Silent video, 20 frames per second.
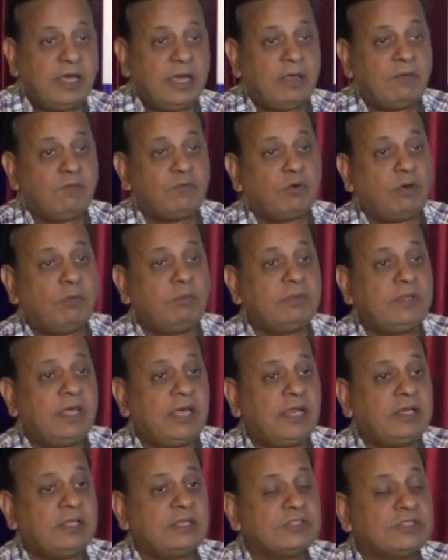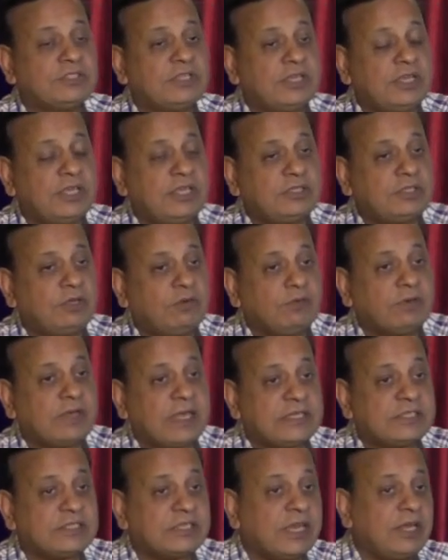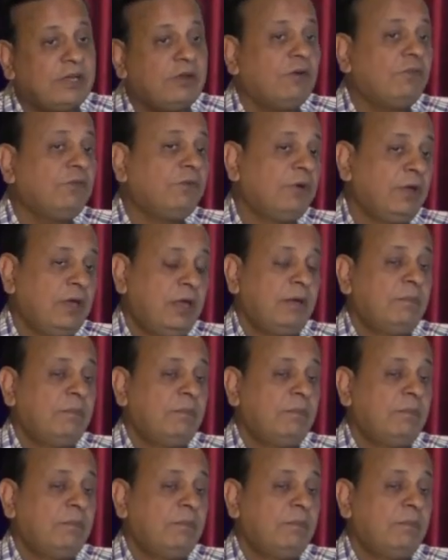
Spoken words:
and from there a series of cascade of